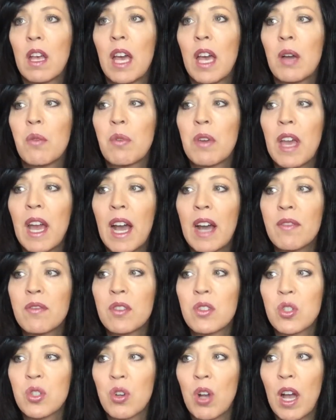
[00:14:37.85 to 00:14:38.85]
And we have
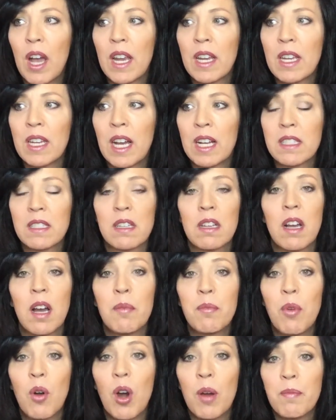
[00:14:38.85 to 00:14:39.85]
to try not to
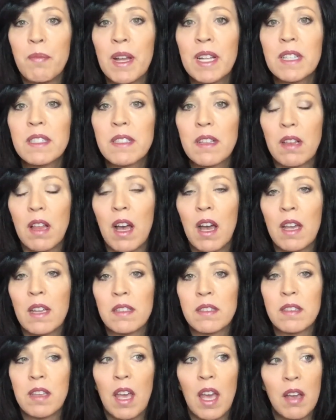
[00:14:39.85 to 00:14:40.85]

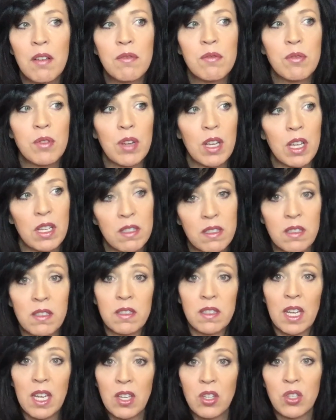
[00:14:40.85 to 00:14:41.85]
compartmentalize every
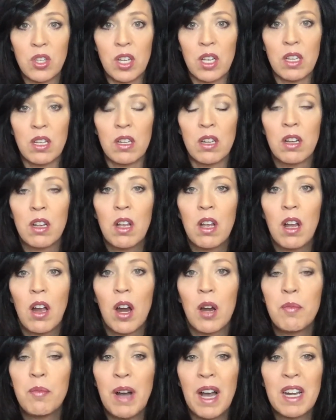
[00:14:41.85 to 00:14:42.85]
sensation
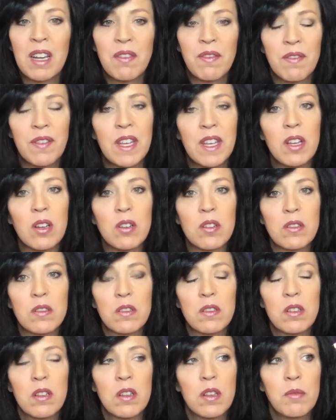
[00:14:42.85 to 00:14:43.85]
our body
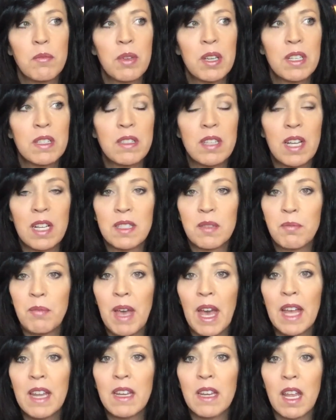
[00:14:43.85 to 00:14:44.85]
feels because that's
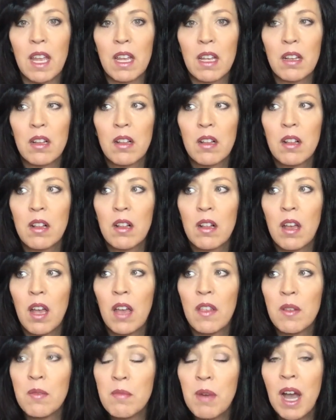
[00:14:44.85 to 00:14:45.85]
maddening.
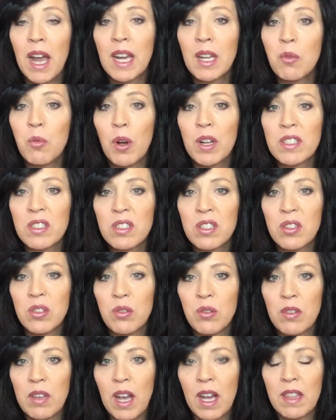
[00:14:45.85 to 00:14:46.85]
And the mind wants to
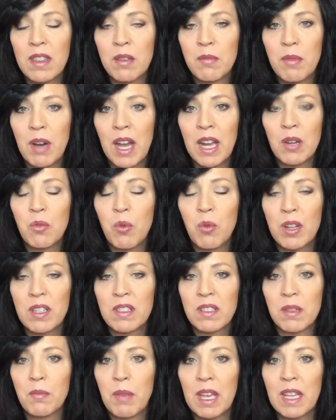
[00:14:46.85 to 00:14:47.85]
do that. The mind wants
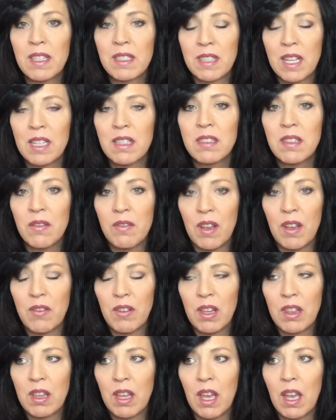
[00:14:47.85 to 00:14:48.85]
to make sense of
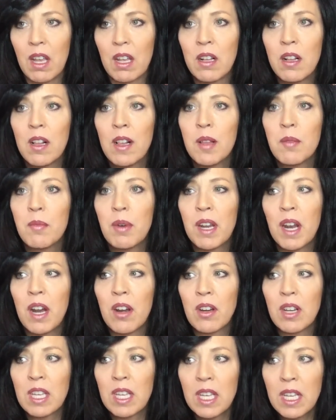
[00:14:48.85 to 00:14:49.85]
everything. But
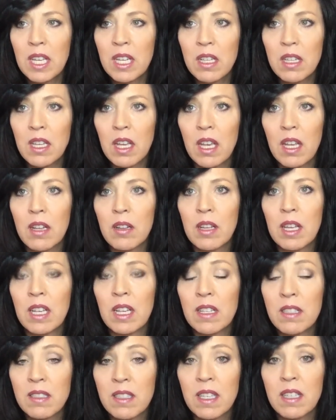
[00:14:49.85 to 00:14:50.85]
our healing
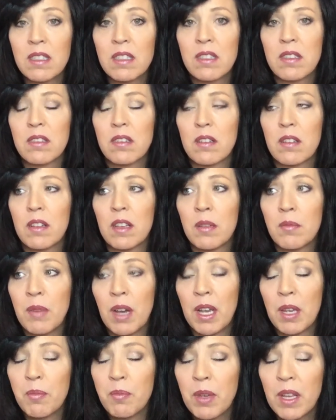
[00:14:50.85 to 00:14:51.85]
exists, in
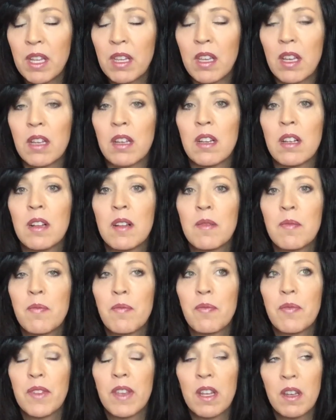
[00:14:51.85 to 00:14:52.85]
my opinion,
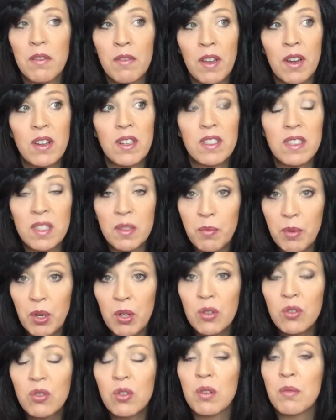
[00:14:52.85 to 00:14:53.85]
in a very
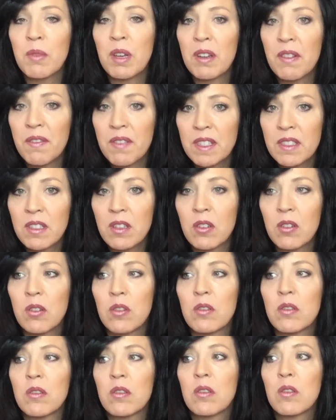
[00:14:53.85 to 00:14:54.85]
spiritual,
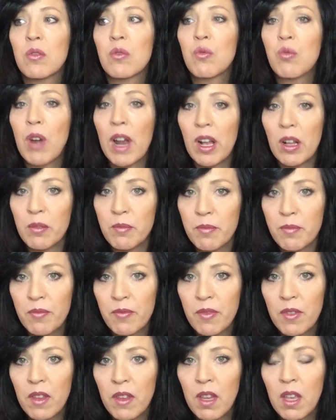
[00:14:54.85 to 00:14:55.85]
metaphysical realm.
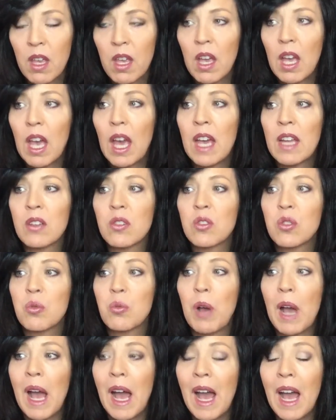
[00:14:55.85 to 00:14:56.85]
And
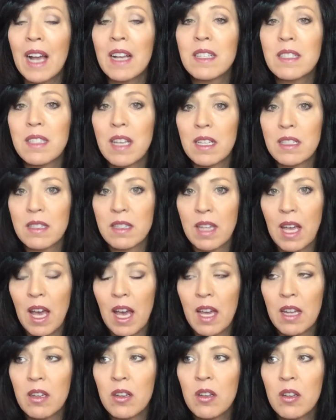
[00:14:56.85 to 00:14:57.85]
to access
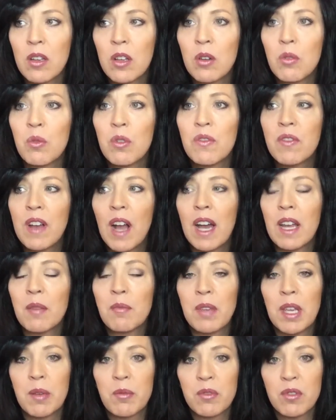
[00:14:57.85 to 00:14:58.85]
that, we've got to
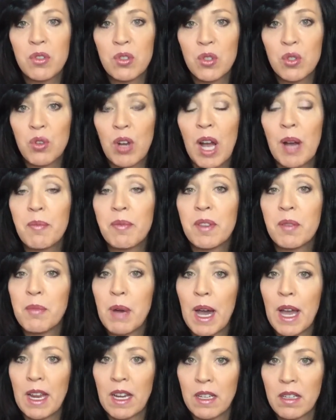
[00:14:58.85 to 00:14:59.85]
be able to drop the
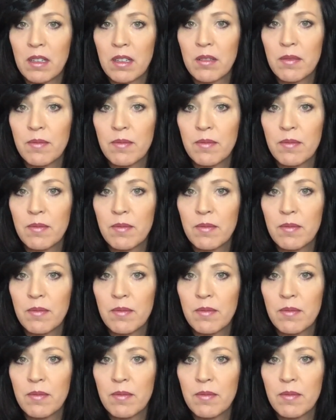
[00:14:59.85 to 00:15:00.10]
mind.